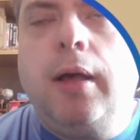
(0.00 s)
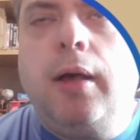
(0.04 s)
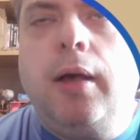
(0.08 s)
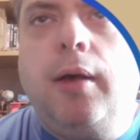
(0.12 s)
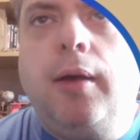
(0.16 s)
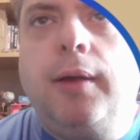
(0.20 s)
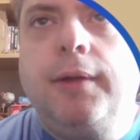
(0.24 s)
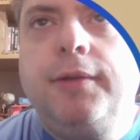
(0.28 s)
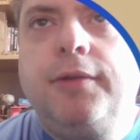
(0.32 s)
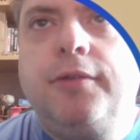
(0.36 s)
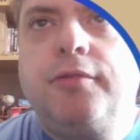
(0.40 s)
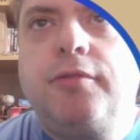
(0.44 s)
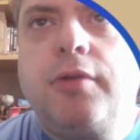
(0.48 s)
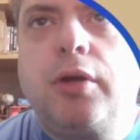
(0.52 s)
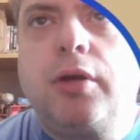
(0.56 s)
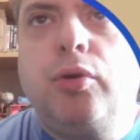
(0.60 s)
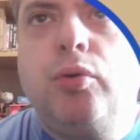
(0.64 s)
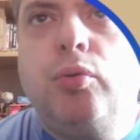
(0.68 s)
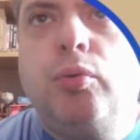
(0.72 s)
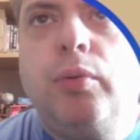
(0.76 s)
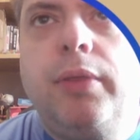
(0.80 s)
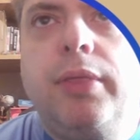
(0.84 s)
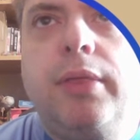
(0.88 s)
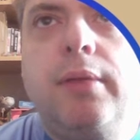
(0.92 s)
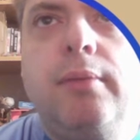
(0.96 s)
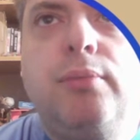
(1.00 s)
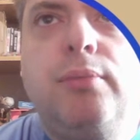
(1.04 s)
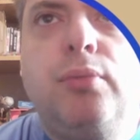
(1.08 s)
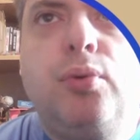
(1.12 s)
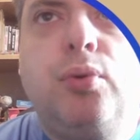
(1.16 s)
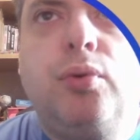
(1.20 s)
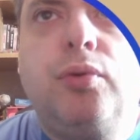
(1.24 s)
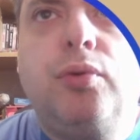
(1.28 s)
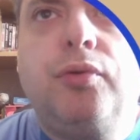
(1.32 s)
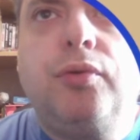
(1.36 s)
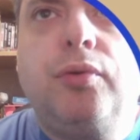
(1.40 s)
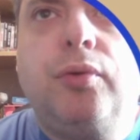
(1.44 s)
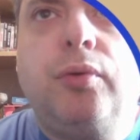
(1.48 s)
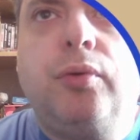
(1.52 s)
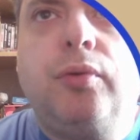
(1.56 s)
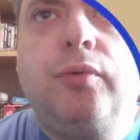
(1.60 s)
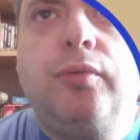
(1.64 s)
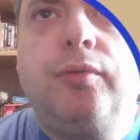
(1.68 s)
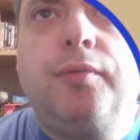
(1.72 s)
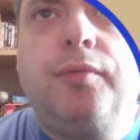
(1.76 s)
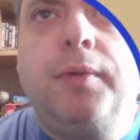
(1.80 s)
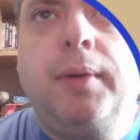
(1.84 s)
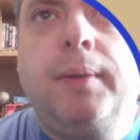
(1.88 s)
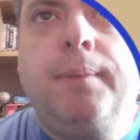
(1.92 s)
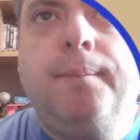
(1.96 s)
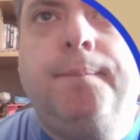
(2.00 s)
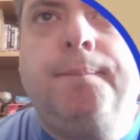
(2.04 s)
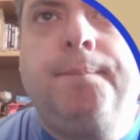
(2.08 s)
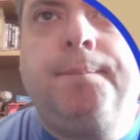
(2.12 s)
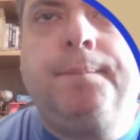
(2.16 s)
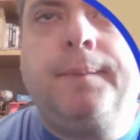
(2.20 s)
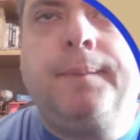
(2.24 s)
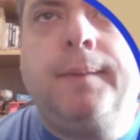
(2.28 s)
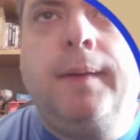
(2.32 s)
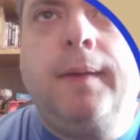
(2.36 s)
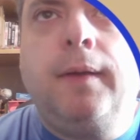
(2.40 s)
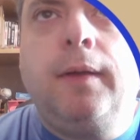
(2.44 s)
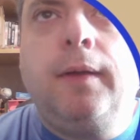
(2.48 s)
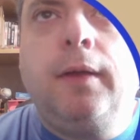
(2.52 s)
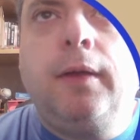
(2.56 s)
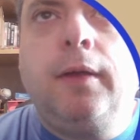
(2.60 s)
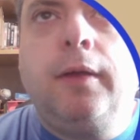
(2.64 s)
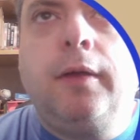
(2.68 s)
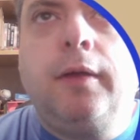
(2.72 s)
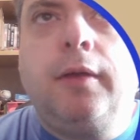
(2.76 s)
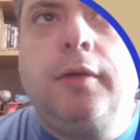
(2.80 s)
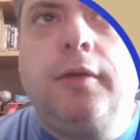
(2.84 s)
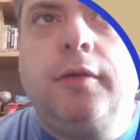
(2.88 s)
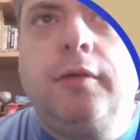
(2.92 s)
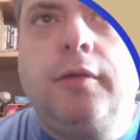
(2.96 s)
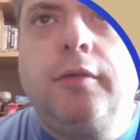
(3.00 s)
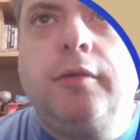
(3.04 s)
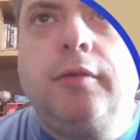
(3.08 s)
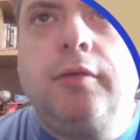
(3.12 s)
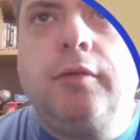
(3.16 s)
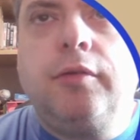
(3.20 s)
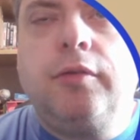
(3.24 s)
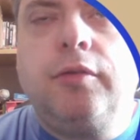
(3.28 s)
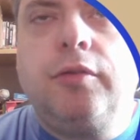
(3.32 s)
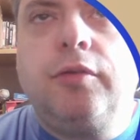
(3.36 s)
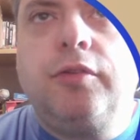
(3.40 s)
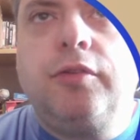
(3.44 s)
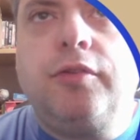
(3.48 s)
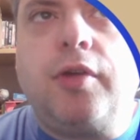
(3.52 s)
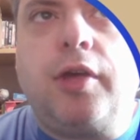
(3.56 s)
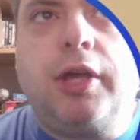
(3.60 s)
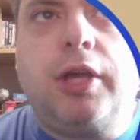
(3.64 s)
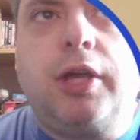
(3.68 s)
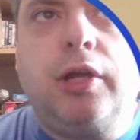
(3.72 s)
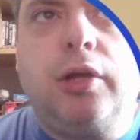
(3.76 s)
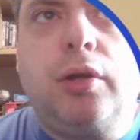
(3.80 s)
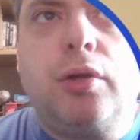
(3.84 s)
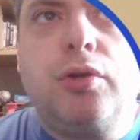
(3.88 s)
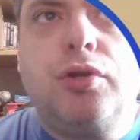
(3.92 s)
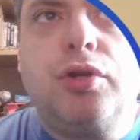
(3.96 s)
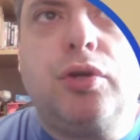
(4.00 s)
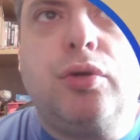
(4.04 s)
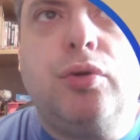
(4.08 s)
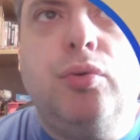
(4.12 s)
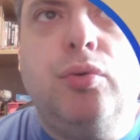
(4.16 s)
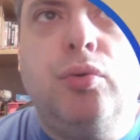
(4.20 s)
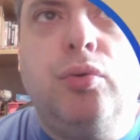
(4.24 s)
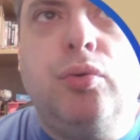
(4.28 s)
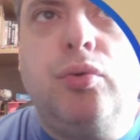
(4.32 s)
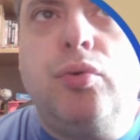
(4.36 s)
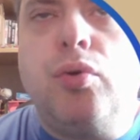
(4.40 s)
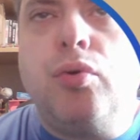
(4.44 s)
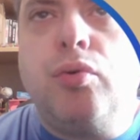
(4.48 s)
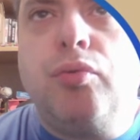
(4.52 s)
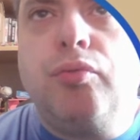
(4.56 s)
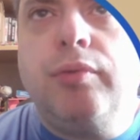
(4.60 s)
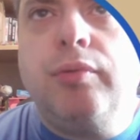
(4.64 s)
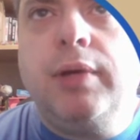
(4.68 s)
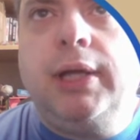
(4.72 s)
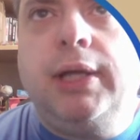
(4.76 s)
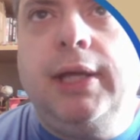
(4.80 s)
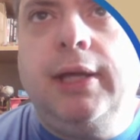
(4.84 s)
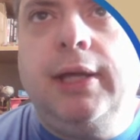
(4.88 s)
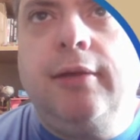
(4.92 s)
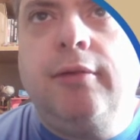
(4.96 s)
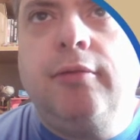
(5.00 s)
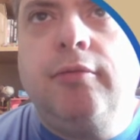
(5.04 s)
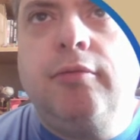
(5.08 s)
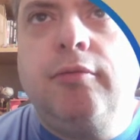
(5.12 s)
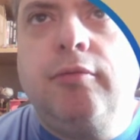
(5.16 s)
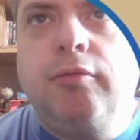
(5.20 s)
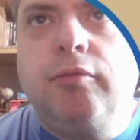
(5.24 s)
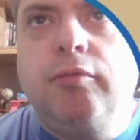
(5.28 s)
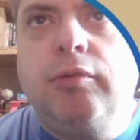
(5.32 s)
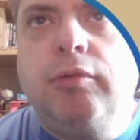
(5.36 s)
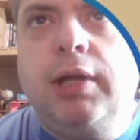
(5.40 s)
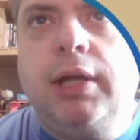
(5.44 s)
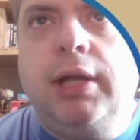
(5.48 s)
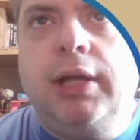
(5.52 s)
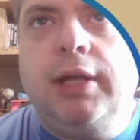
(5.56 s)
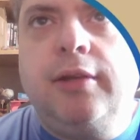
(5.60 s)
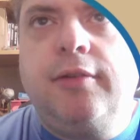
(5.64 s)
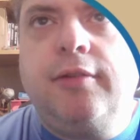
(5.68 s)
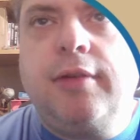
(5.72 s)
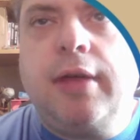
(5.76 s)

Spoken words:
I struggle with the more sort of psychological or really